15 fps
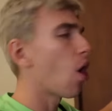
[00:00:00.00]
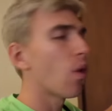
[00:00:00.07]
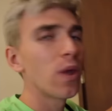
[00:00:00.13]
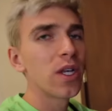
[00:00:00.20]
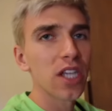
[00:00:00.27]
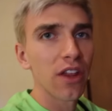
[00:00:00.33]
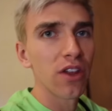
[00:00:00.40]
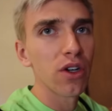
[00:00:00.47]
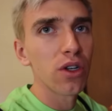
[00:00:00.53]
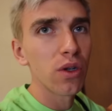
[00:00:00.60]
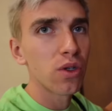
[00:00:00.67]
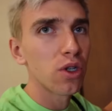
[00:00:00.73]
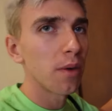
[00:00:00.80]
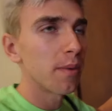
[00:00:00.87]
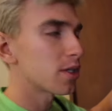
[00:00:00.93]
all these other
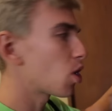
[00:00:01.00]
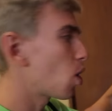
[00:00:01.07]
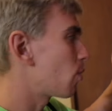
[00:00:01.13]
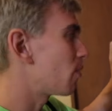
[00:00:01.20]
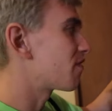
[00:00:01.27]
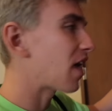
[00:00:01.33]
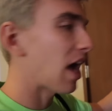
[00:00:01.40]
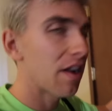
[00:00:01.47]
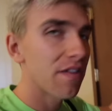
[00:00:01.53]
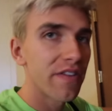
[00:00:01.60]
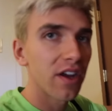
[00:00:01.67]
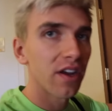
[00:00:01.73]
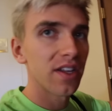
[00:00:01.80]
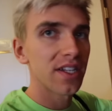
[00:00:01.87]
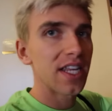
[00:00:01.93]
YouTubers. We've got to
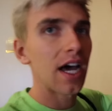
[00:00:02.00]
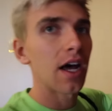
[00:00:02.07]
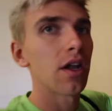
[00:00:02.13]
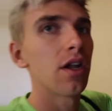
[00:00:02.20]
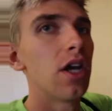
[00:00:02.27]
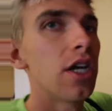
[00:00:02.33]
figure this out.